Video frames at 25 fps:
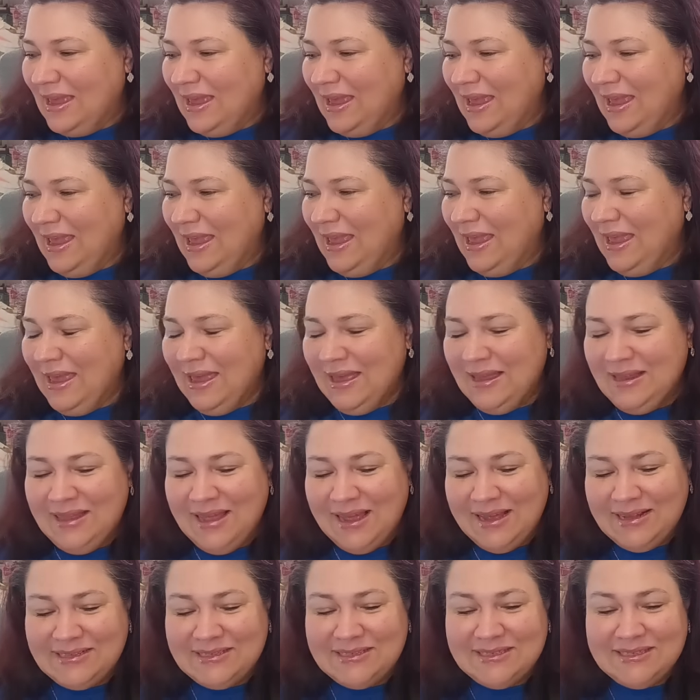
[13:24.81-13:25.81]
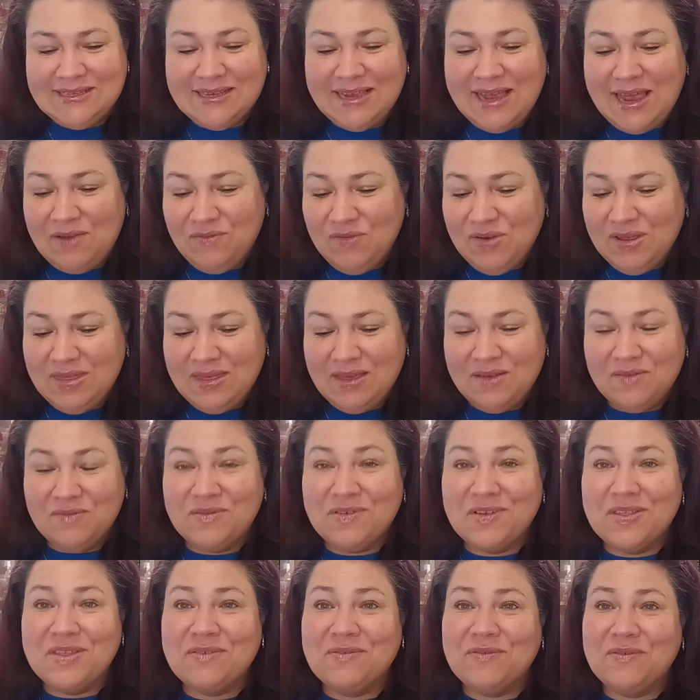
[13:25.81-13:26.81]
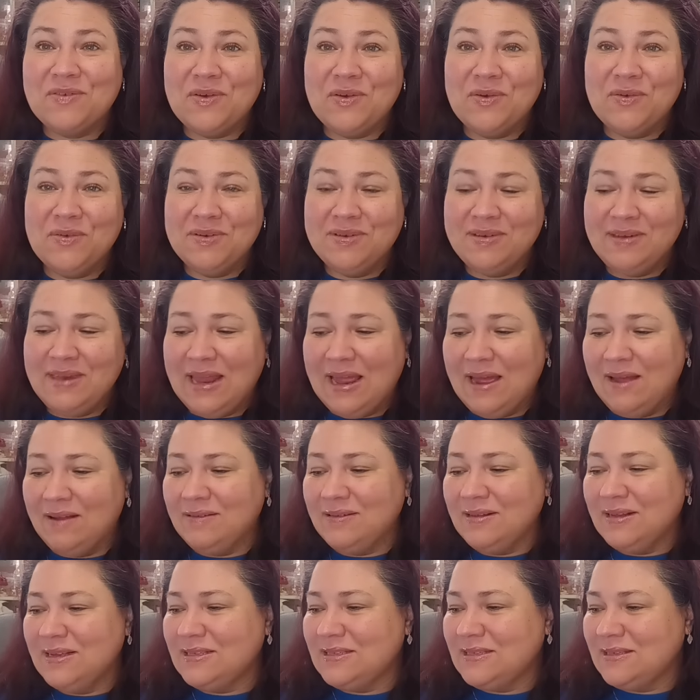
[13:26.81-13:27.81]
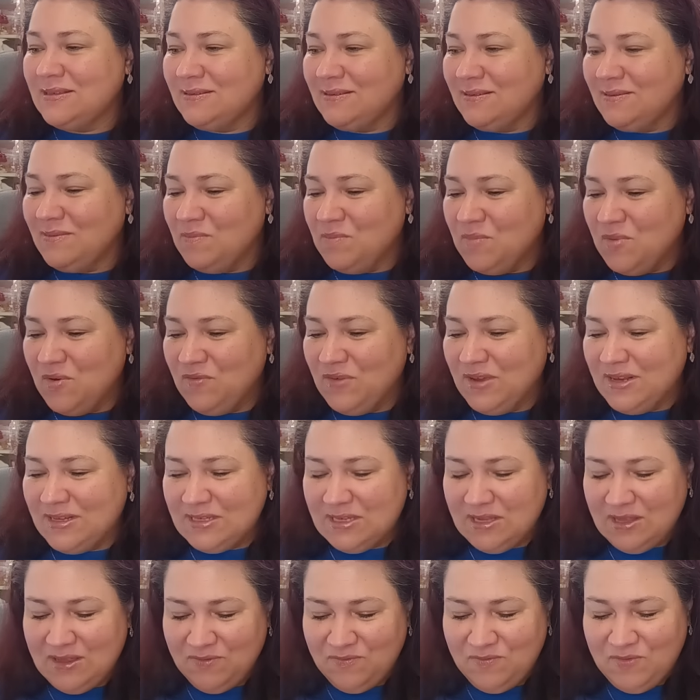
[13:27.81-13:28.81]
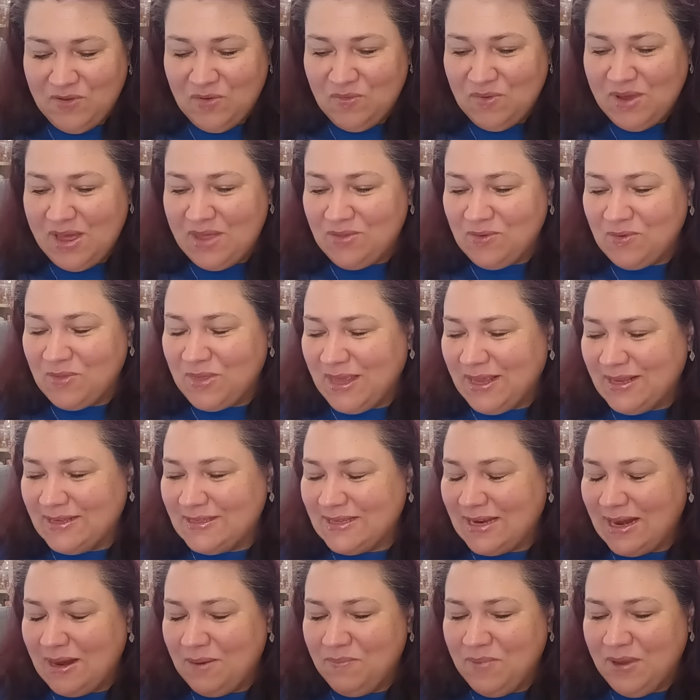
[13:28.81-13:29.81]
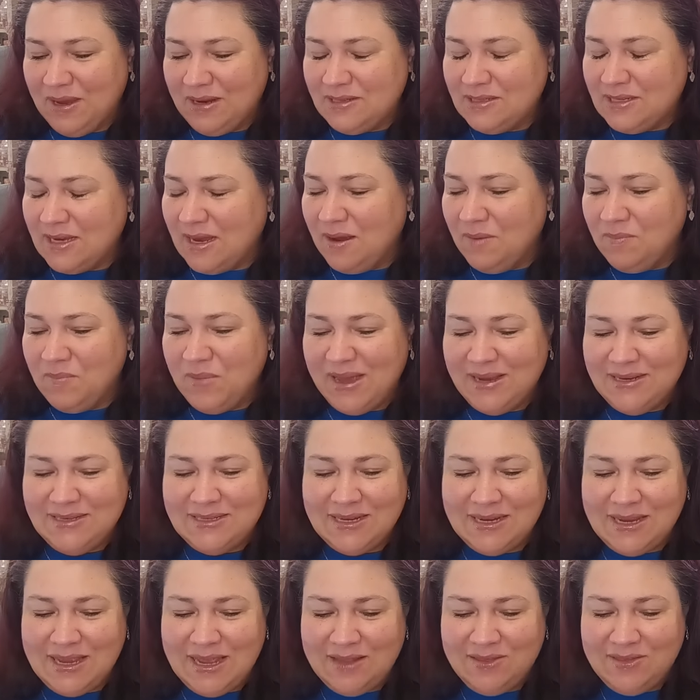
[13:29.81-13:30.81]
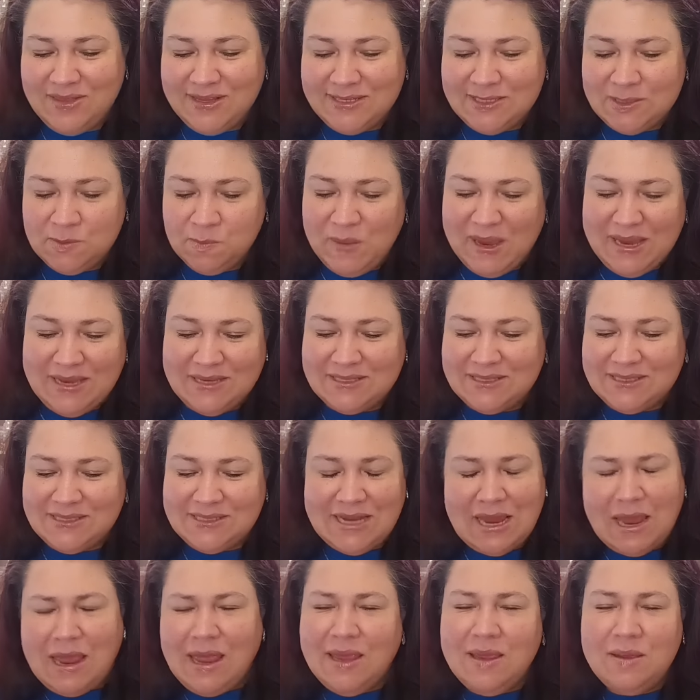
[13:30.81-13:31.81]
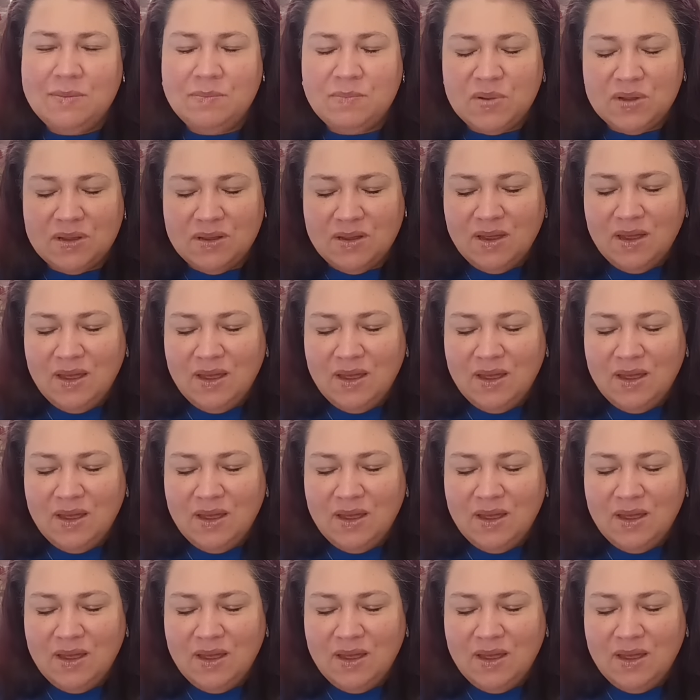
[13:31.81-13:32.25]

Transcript: And that's everything for the food. Now let's move into the few other things that I picked up. I did get the space tape.